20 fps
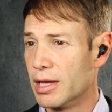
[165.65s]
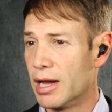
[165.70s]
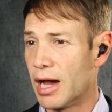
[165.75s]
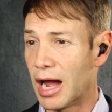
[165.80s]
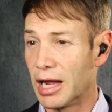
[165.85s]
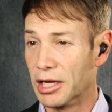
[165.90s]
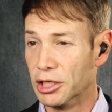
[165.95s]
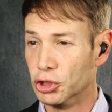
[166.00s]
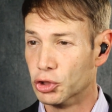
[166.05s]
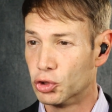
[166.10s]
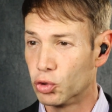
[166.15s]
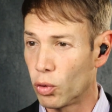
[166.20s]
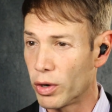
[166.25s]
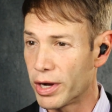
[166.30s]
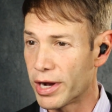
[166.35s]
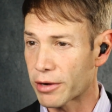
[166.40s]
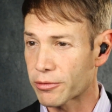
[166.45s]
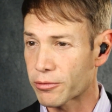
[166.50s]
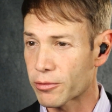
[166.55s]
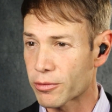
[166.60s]
I
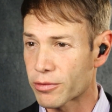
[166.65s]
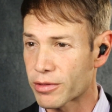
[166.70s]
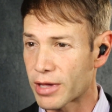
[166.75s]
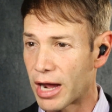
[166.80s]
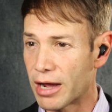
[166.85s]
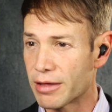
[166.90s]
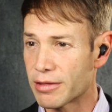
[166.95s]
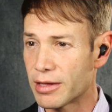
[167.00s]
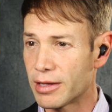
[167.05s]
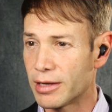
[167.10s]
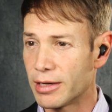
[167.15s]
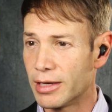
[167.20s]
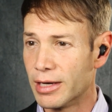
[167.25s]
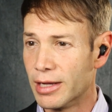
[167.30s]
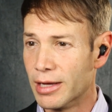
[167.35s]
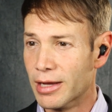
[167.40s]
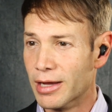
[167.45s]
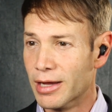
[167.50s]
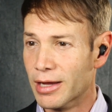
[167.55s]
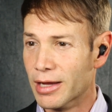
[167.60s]
enjoy exercising.
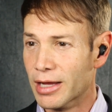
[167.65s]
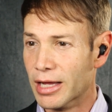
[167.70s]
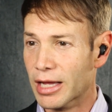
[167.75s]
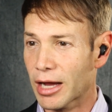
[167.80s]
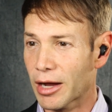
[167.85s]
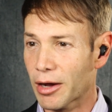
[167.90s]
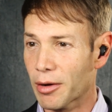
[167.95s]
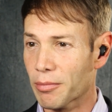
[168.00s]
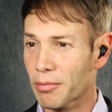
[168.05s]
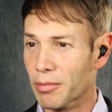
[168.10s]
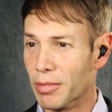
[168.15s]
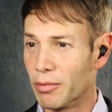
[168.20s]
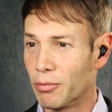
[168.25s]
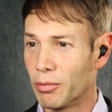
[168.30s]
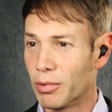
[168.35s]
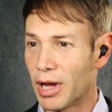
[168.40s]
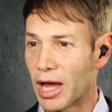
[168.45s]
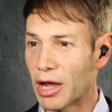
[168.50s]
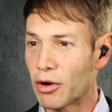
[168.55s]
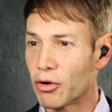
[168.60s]
I
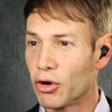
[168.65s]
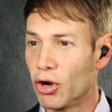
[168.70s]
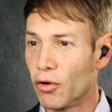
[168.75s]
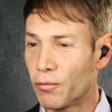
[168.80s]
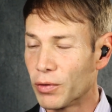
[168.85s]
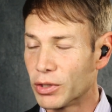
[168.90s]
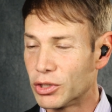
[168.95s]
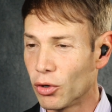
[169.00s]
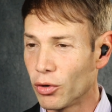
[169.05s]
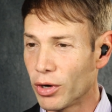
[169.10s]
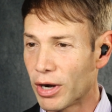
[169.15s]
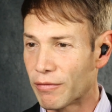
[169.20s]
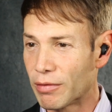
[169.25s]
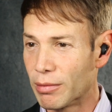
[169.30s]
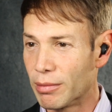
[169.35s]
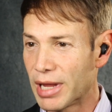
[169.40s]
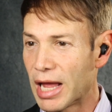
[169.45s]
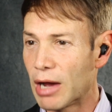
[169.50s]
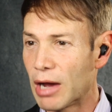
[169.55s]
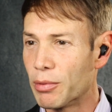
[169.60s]
don't know if we told
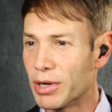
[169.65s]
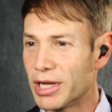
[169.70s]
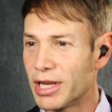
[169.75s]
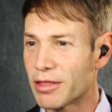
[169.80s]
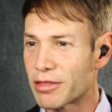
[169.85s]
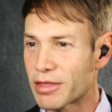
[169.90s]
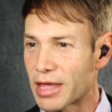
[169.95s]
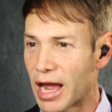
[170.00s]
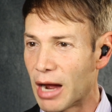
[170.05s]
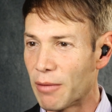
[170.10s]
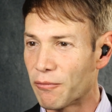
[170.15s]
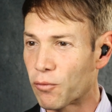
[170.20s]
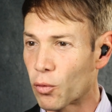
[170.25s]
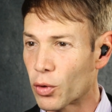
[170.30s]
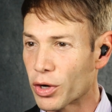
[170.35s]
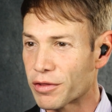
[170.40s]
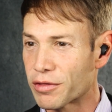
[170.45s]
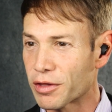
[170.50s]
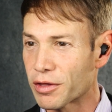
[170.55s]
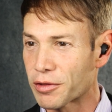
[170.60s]
everybody. Yeah, we did say I'm
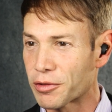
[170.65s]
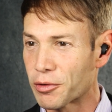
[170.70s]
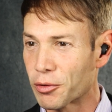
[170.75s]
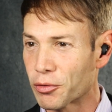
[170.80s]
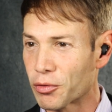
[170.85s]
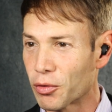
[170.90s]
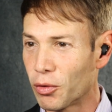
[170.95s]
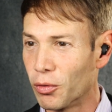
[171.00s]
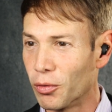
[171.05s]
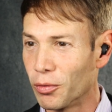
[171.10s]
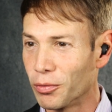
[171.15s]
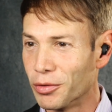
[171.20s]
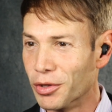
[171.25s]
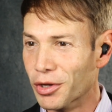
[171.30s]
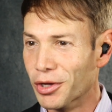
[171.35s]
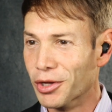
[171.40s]
46 years old.